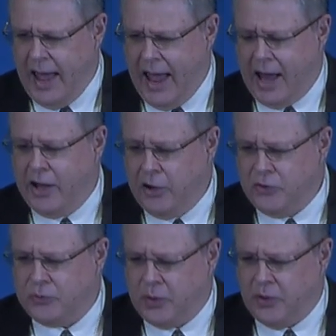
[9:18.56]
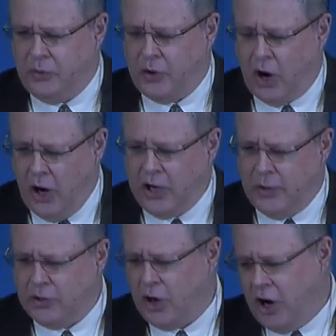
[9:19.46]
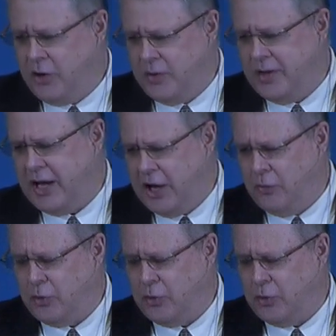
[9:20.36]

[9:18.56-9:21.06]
And here's what they're arguing they're arguing that here